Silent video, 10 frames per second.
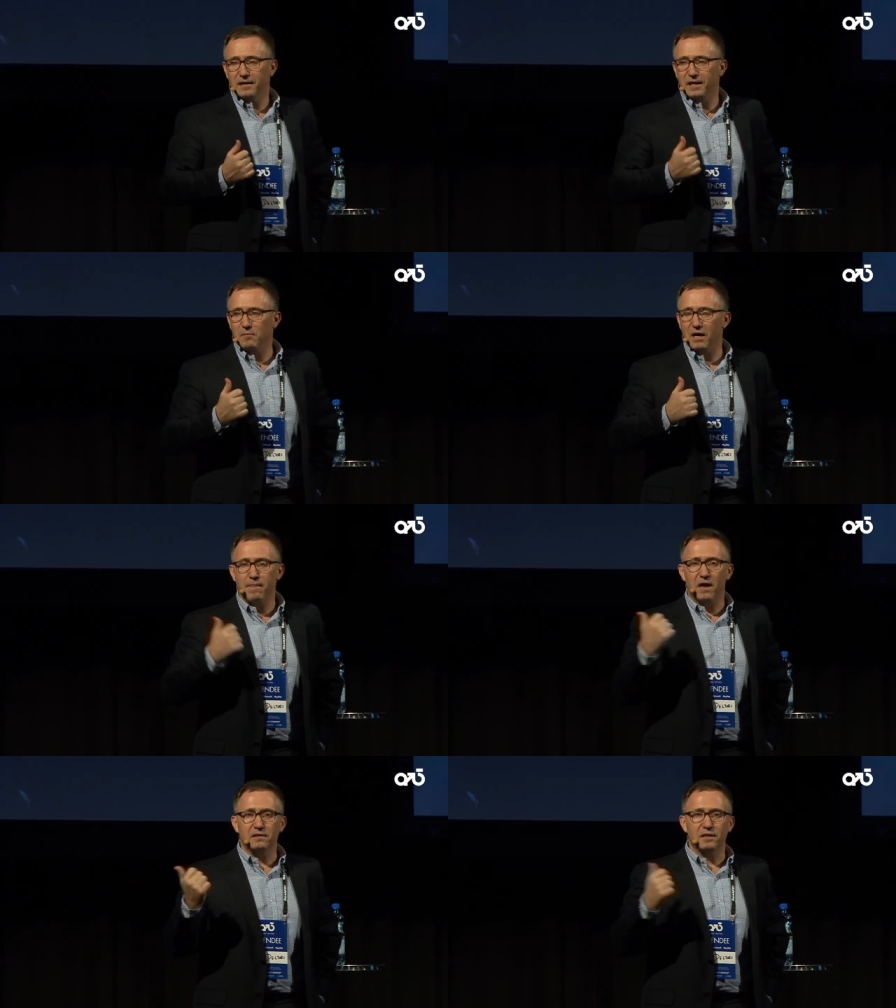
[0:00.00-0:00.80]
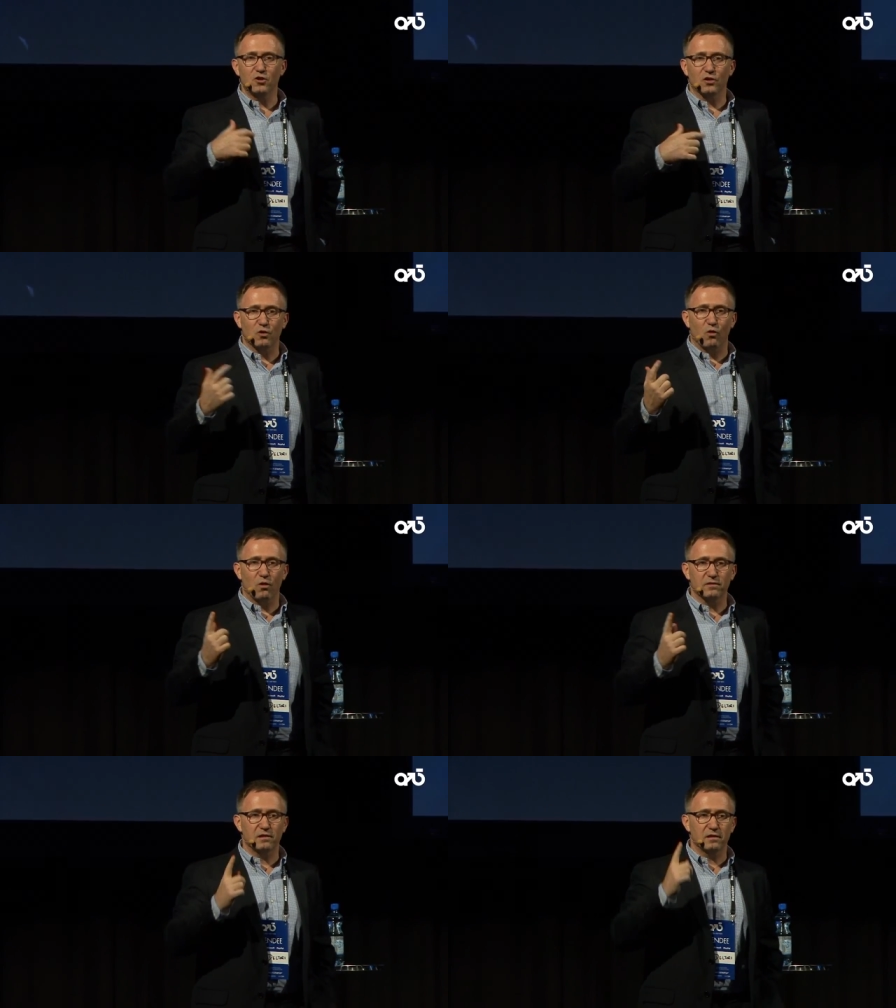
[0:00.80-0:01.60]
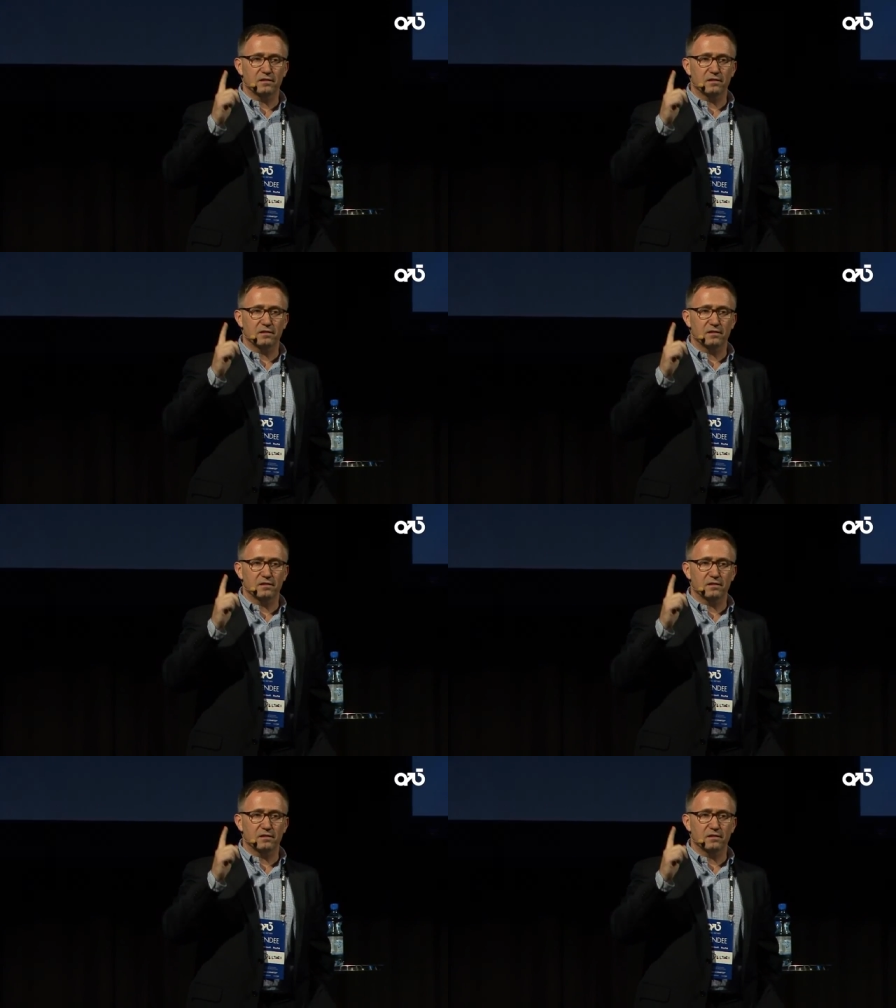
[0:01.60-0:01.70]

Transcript: And my 19 years old is